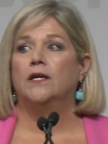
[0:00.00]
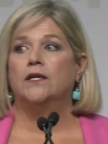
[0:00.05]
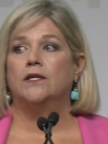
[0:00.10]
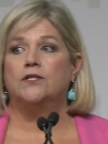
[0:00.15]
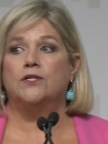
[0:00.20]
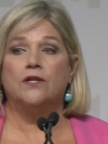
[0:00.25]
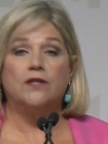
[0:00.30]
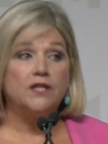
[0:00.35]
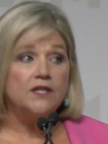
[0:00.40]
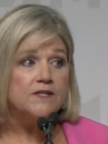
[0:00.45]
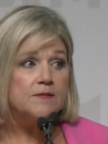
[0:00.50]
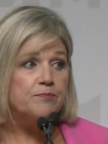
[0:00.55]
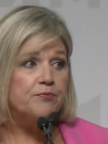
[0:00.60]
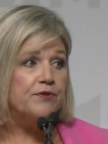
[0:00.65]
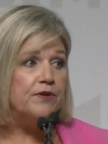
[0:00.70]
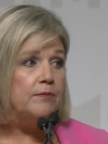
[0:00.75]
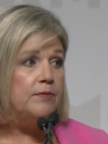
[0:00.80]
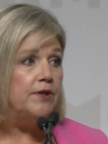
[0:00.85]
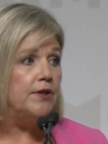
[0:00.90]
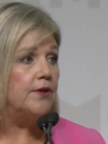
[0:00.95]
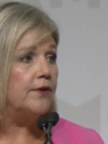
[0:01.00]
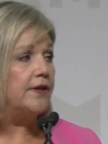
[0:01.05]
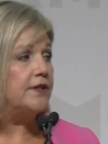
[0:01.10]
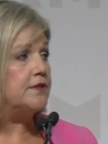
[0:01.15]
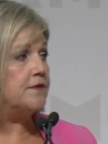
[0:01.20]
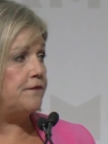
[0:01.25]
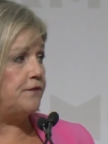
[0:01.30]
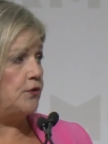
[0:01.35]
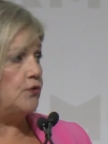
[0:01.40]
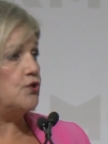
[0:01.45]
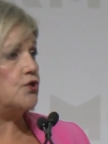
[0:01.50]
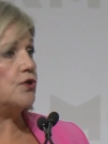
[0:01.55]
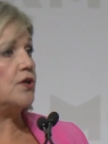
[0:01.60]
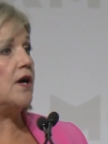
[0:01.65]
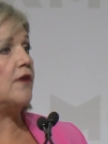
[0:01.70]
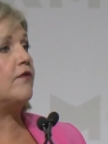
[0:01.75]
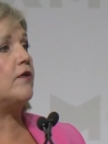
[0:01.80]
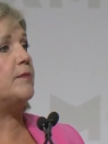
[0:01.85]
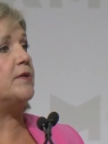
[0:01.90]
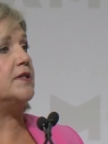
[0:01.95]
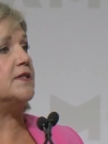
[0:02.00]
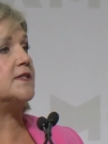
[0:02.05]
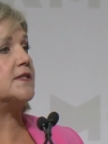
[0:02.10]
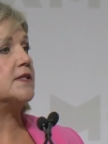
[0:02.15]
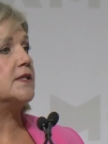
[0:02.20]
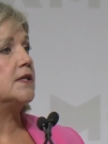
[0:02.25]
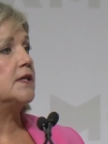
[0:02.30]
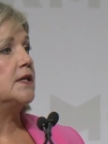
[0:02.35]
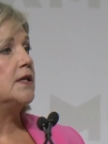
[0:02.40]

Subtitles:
to this Premier and to future governments